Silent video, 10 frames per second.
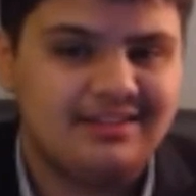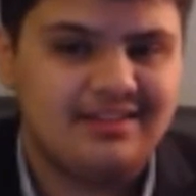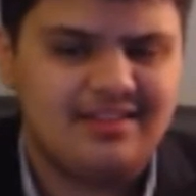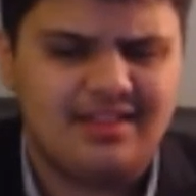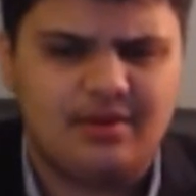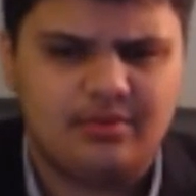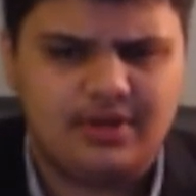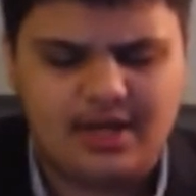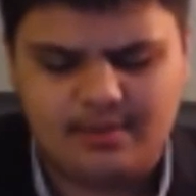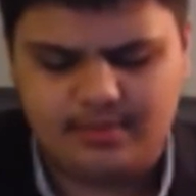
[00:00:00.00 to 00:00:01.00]
that would
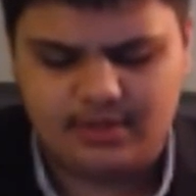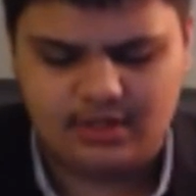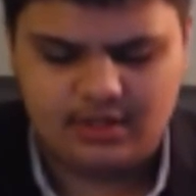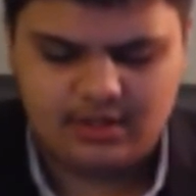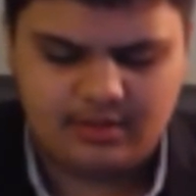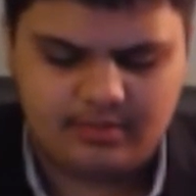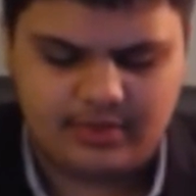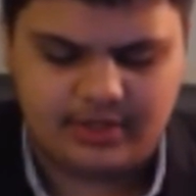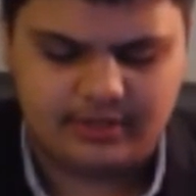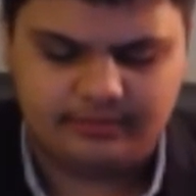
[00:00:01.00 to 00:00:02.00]
happen,
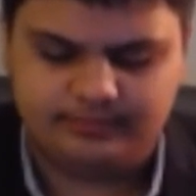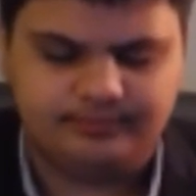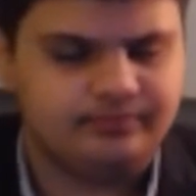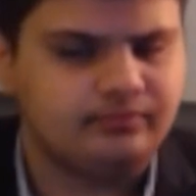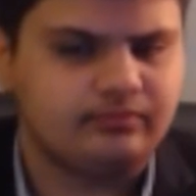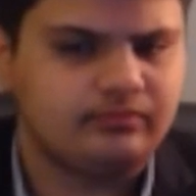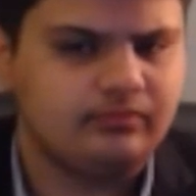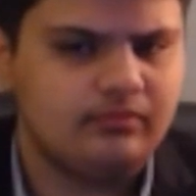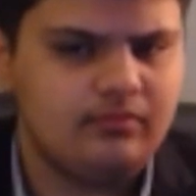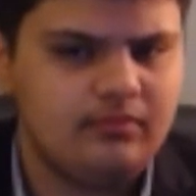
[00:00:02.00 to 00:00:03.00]
but
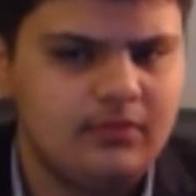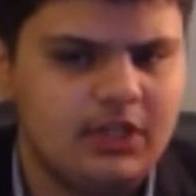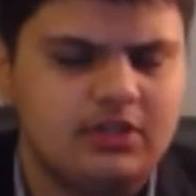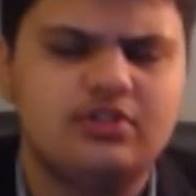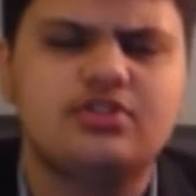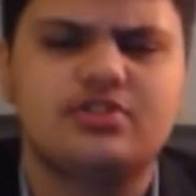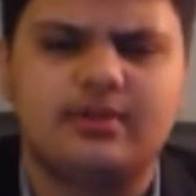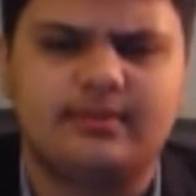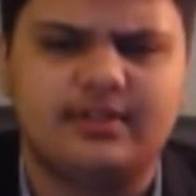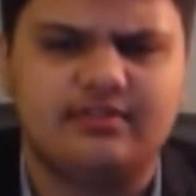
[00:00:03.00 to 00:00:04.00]
just
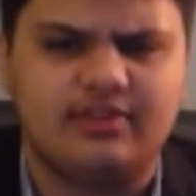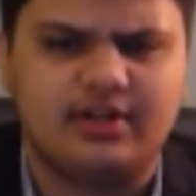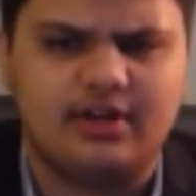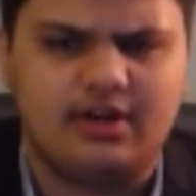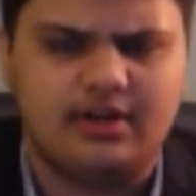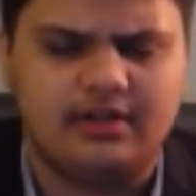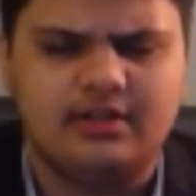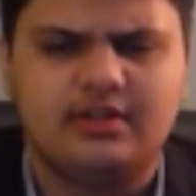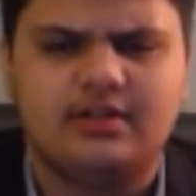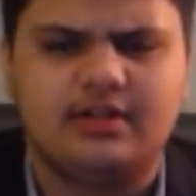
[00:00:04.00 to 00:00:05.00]
something very odd.
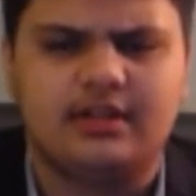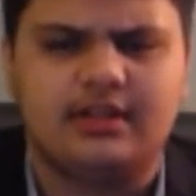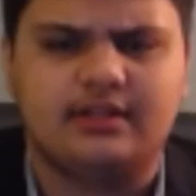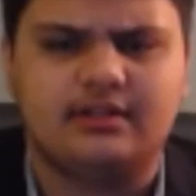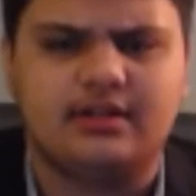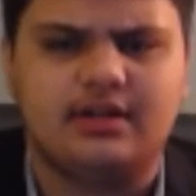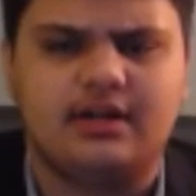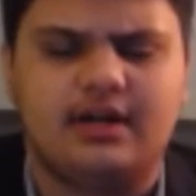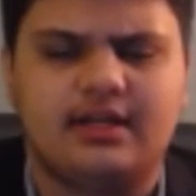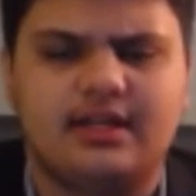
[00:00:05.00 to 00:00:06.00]
And
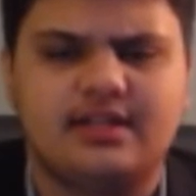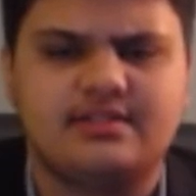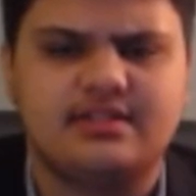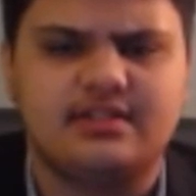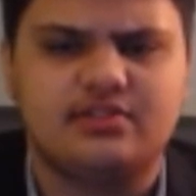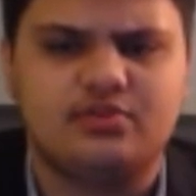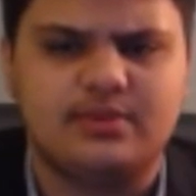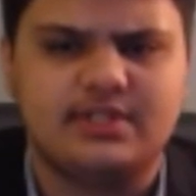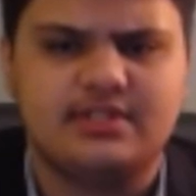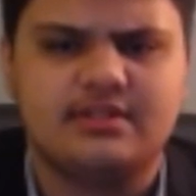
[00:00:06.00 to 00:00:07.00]
I had seen a
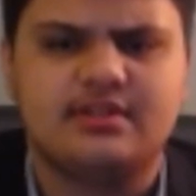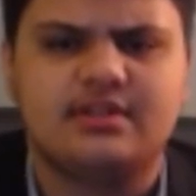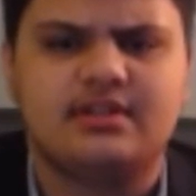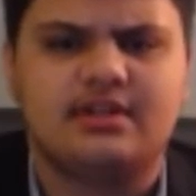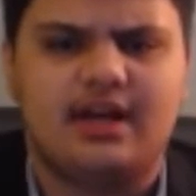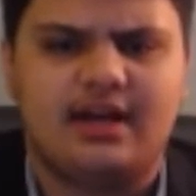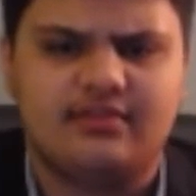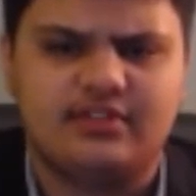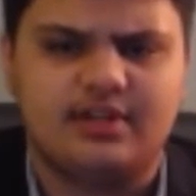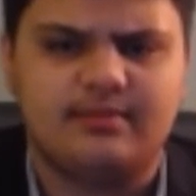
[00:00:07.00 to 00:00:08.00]
tweet
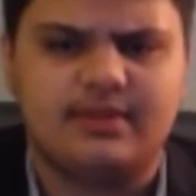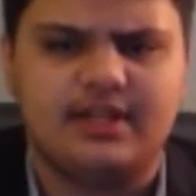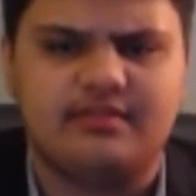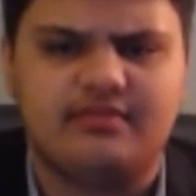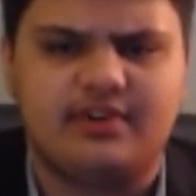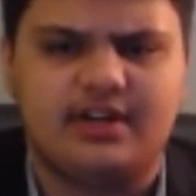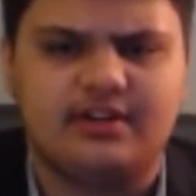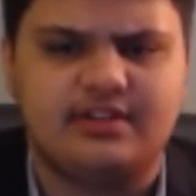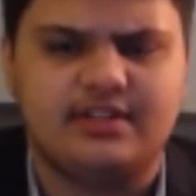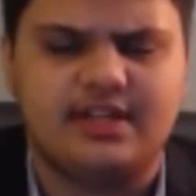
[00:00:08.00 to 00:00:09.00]
after him getting
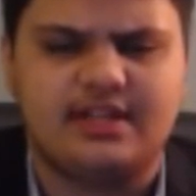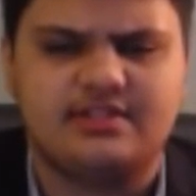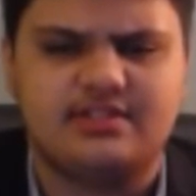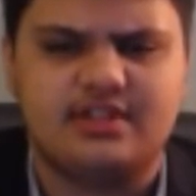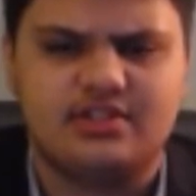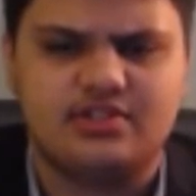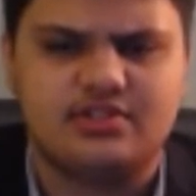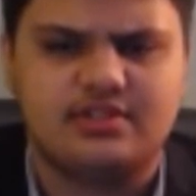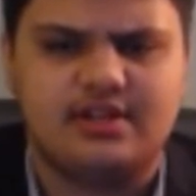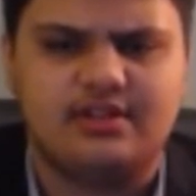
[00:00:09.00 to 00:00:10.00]
fired. He had said
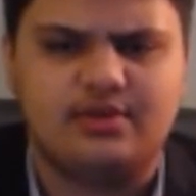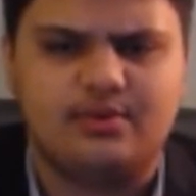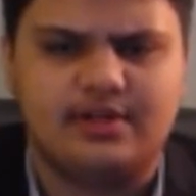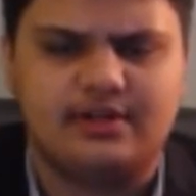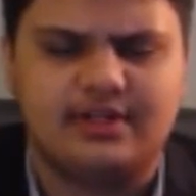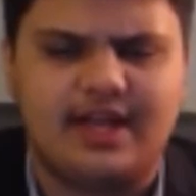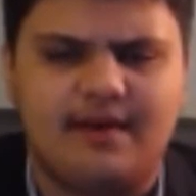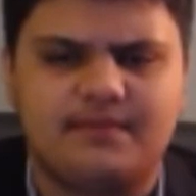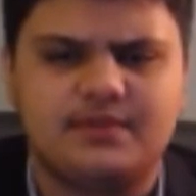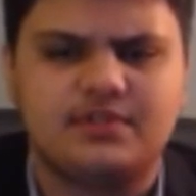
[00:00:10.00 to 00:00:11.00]
just LOL
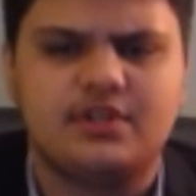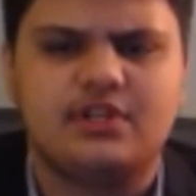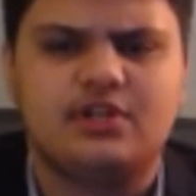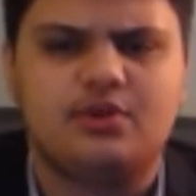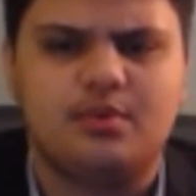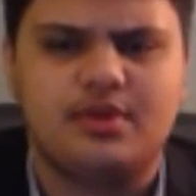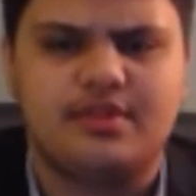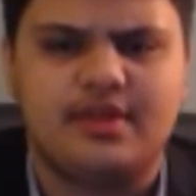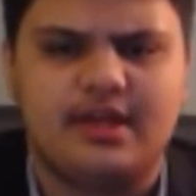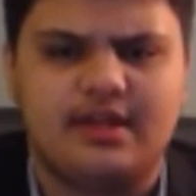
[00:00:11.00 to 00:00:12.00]
caps with
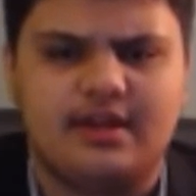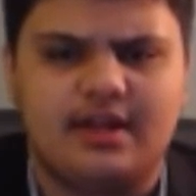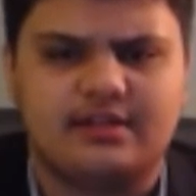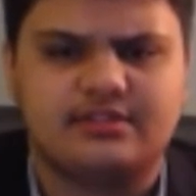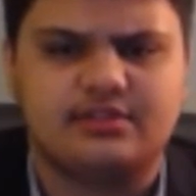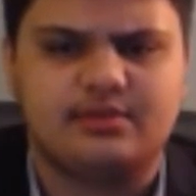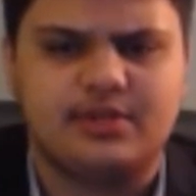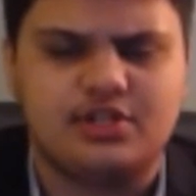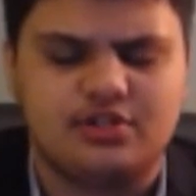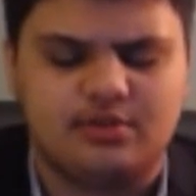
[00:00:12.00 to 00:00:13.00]
an
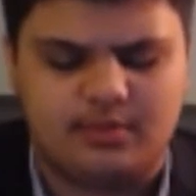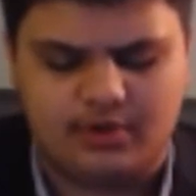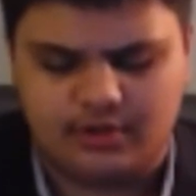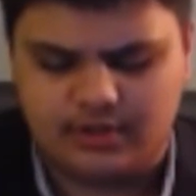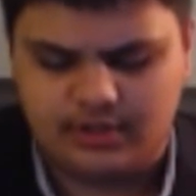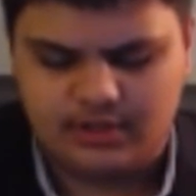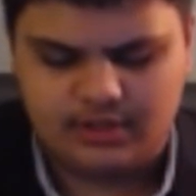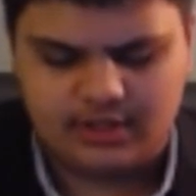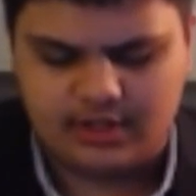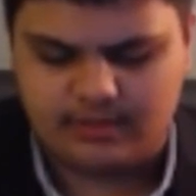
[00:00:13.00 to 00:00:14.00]
exclamation mark.
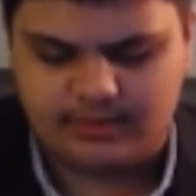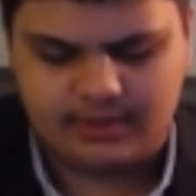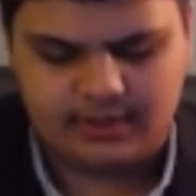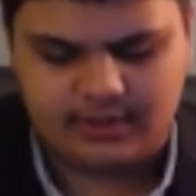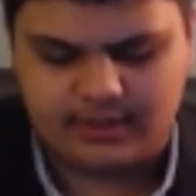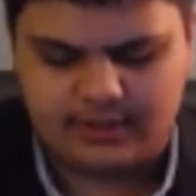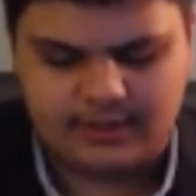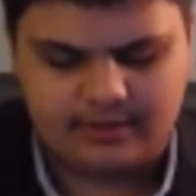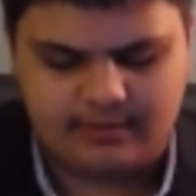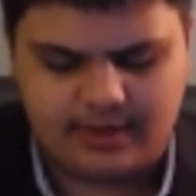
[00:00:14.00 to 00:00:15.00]
I mean,
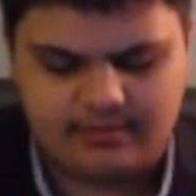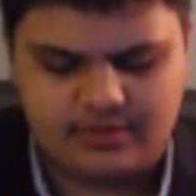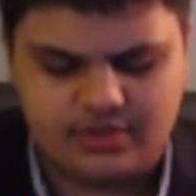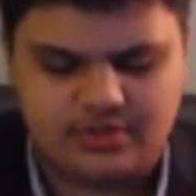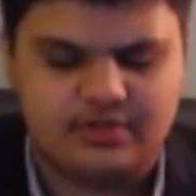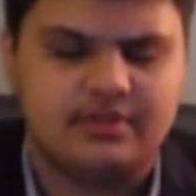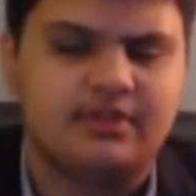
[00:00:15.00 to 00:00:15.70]
I'm just